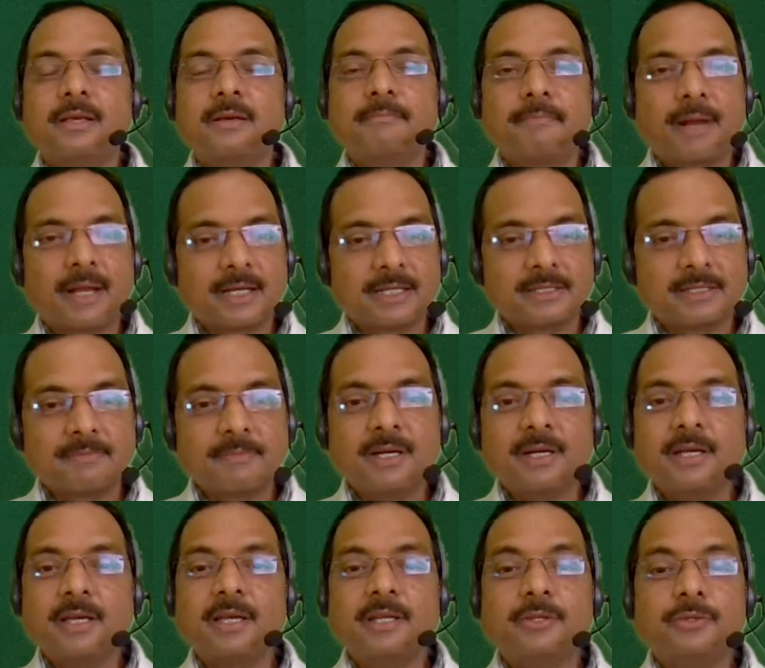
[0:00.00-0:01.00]
Plasma
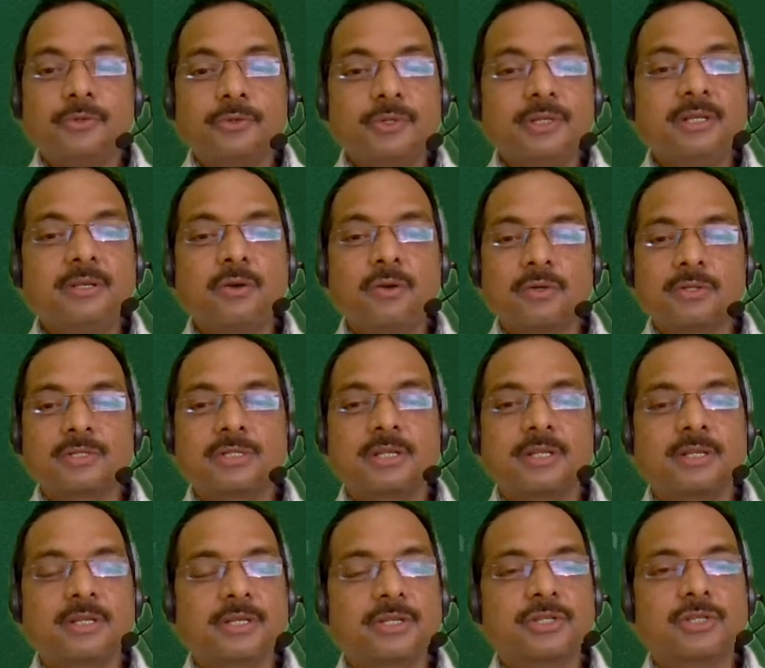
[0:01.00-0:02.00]
and urine
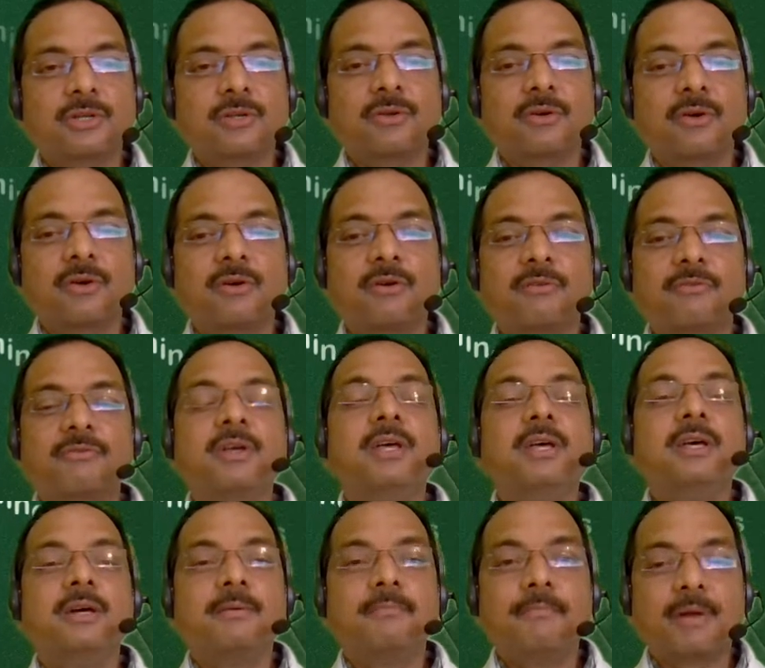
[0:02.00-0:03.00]
concentration of
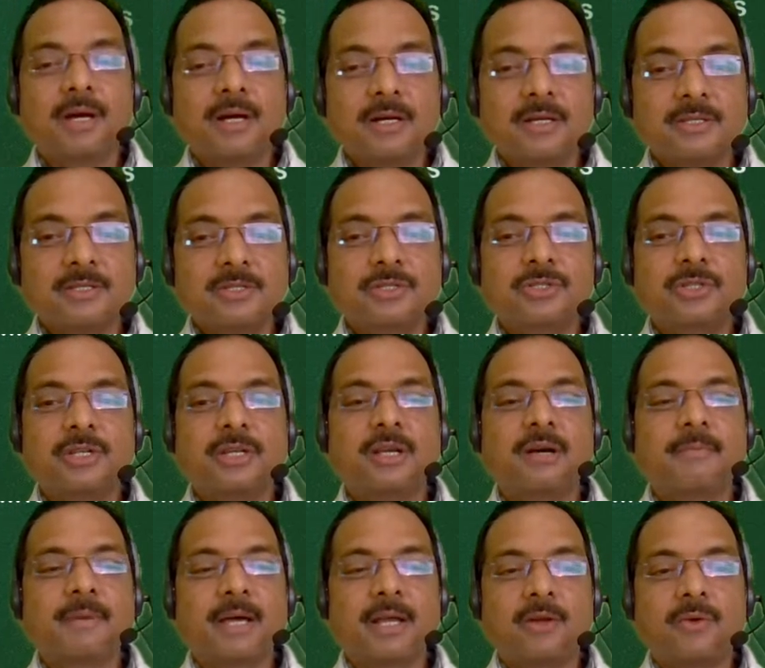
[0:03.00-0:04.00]
branched chain
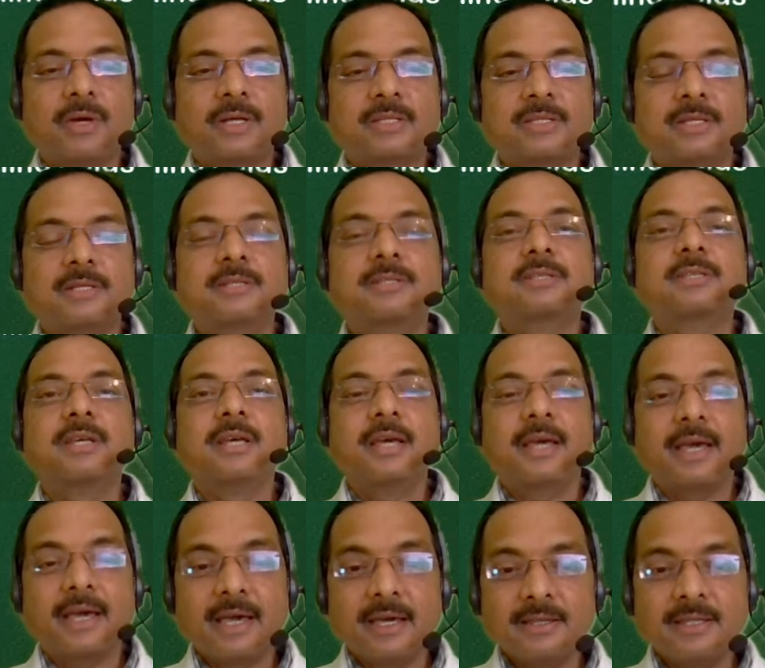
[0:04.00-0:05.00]
amino acids
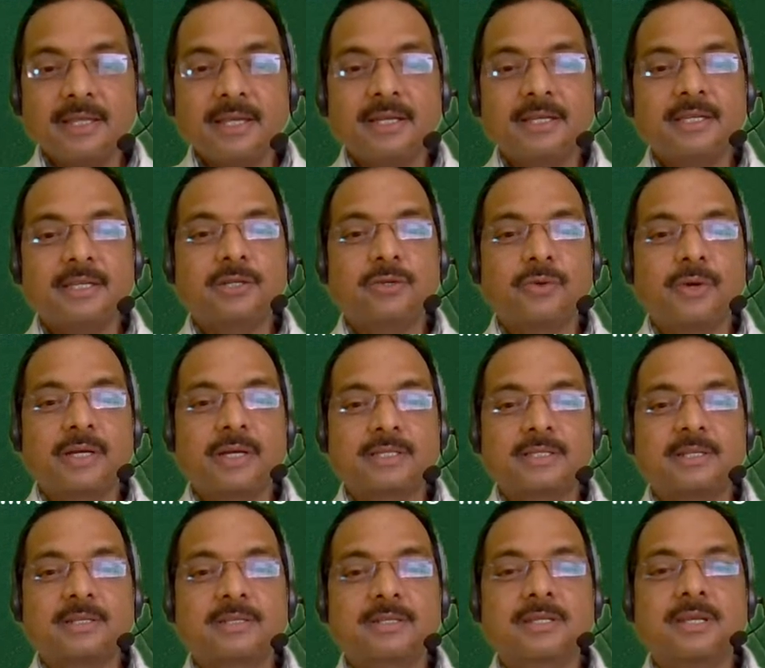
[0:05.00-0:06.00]
and their keto
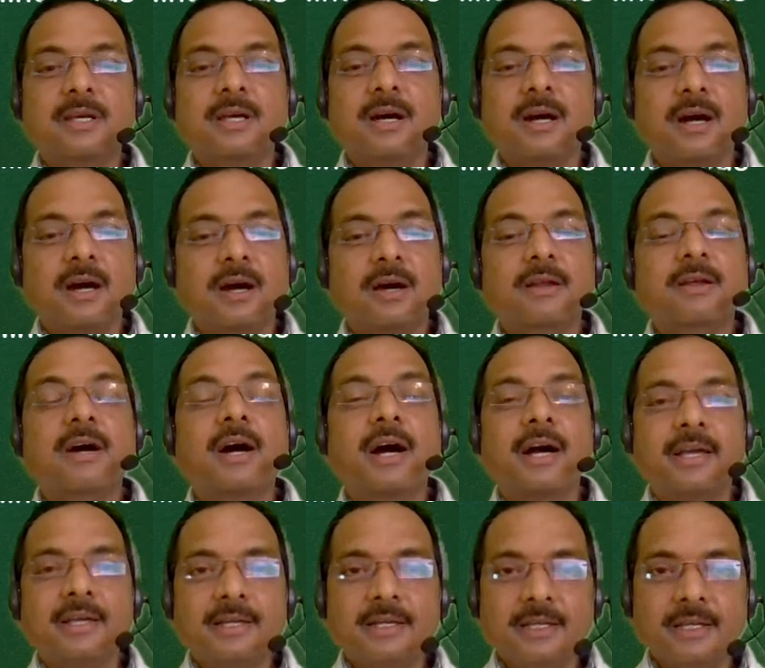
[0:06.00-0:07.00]
acids are
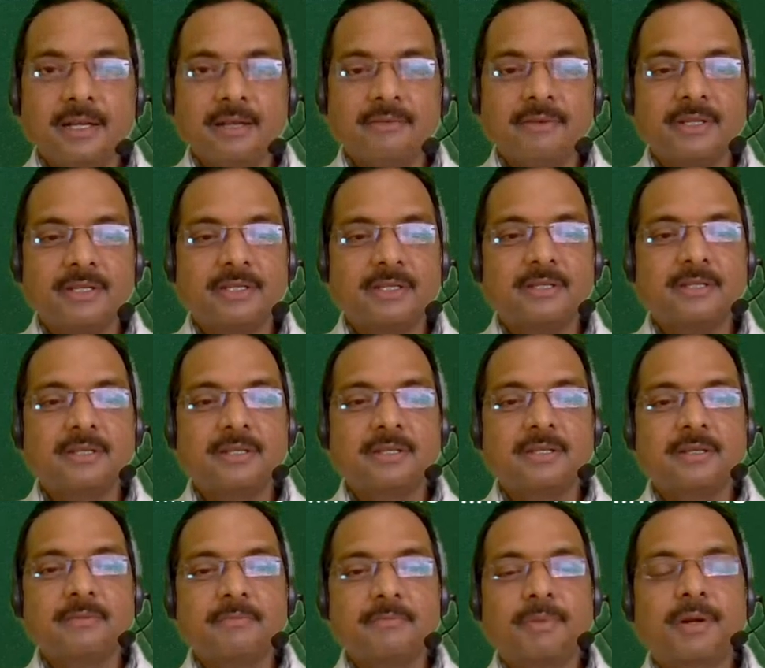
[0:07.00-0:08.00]
highly elevated,
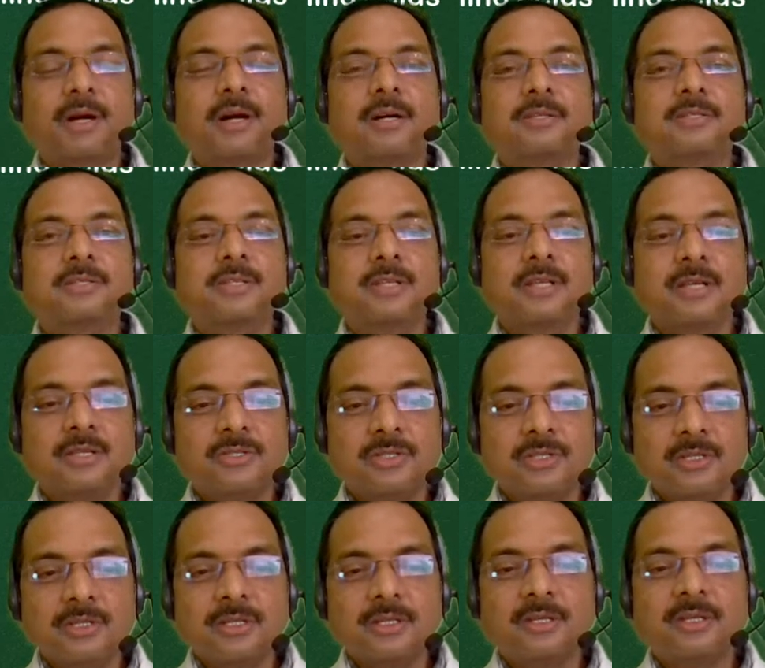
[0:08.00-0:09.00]
branched
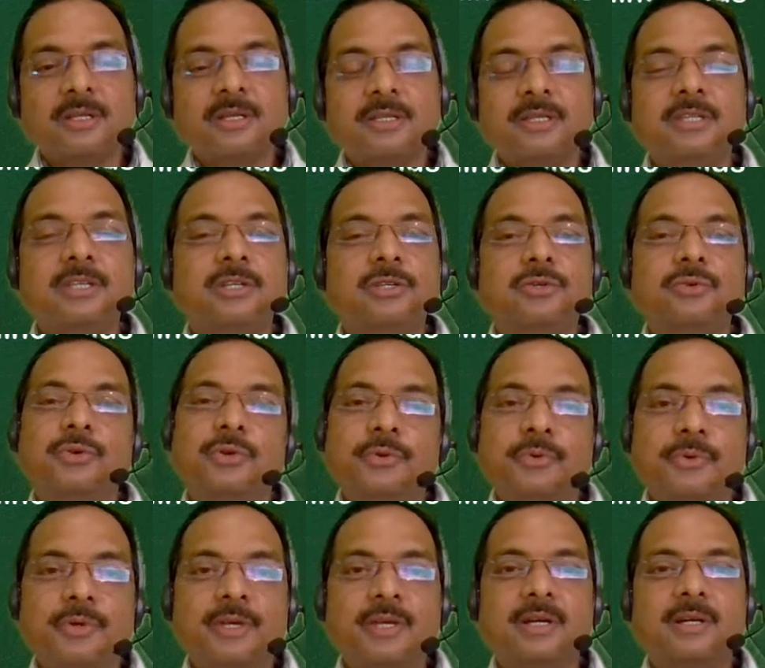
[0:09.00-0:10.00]
chain
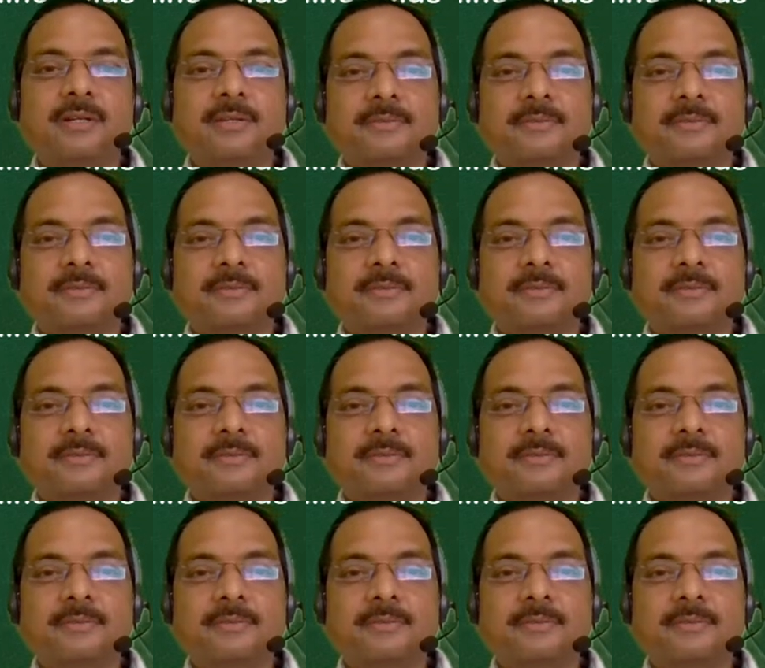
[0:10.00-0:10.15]
ketonuria.